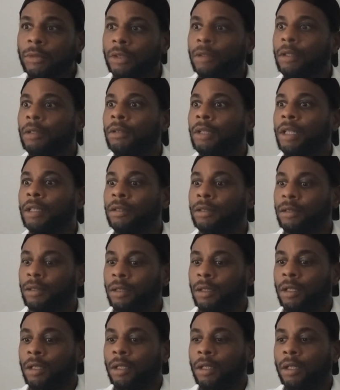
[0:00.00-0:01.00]
You know, let's
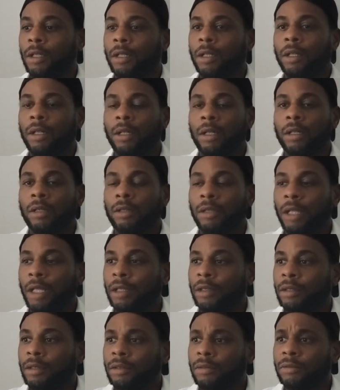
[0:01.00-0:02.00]

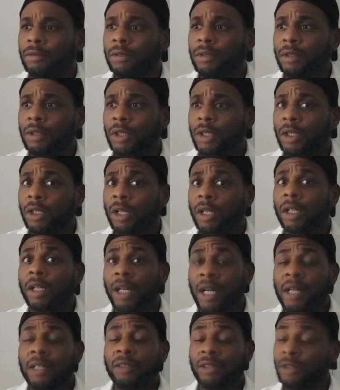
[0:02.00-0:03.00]
let's
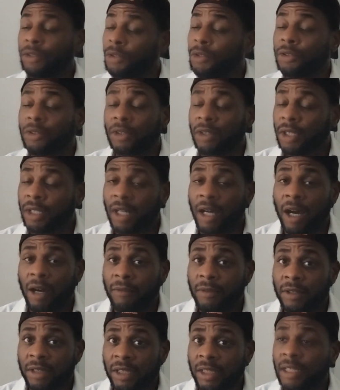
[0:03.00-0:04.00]
constitutionally,
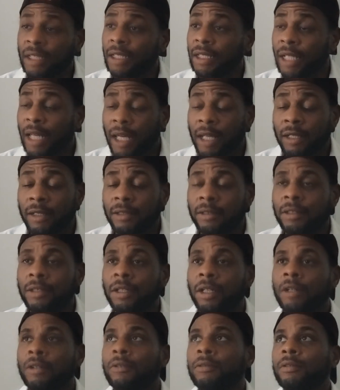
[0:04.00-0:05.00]
obviously, and and you
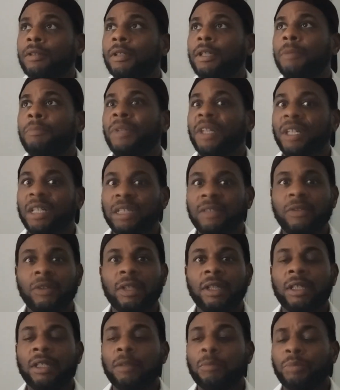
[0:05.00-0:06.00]
know,
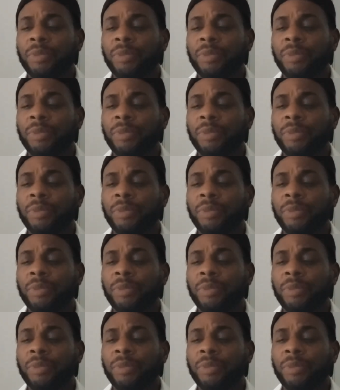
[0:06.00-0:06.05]
peacefully.